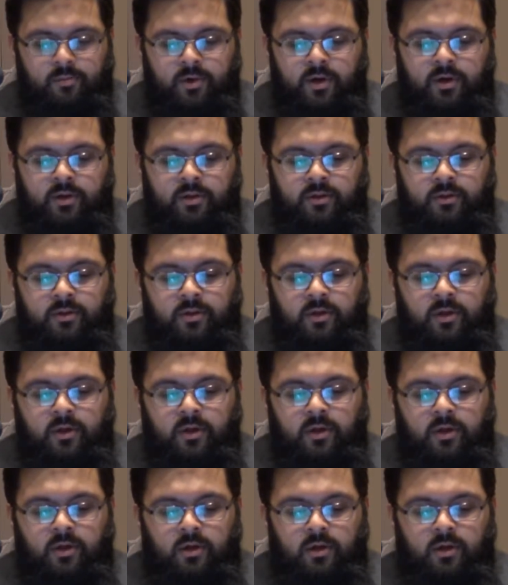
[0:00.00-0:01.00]
the birth
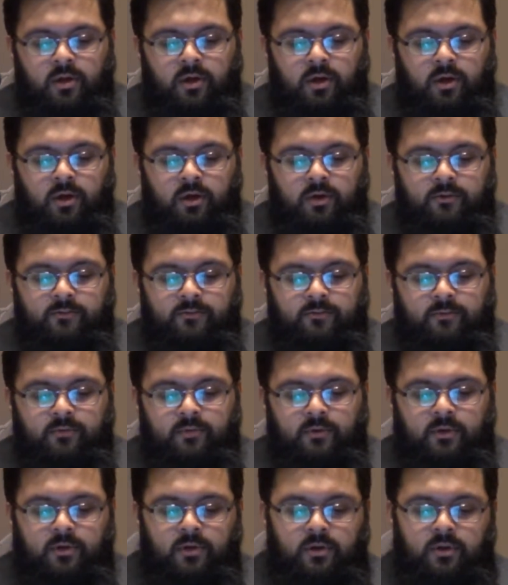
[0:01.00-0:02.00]
of
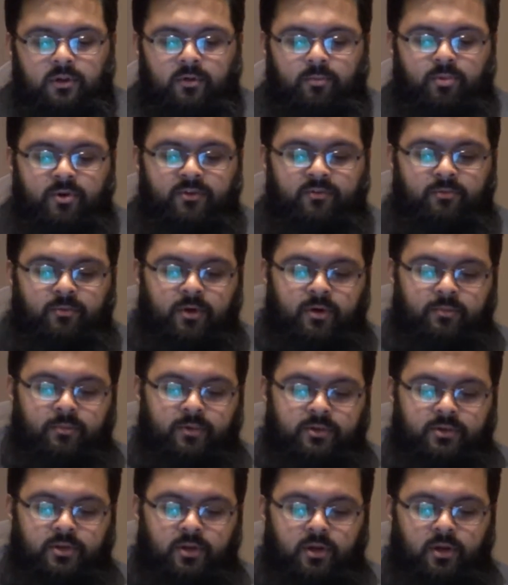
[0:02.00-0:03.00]
the Prophet
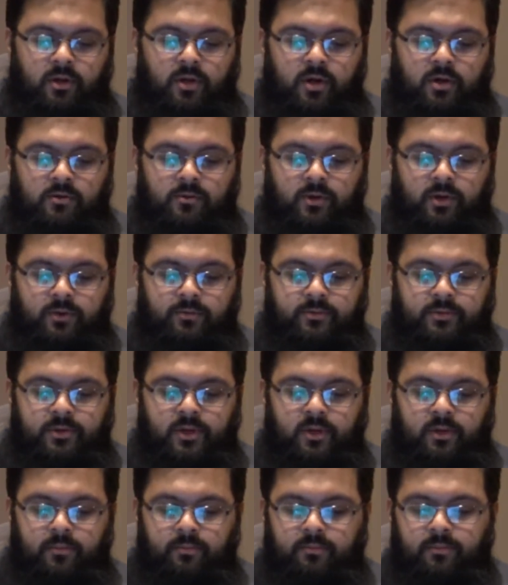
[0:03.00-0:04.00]
Muhammad sallallahu alaihi
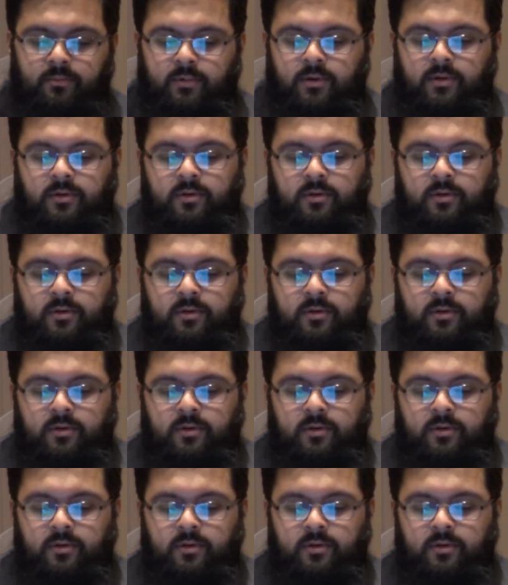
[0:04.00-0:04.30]
wasallam.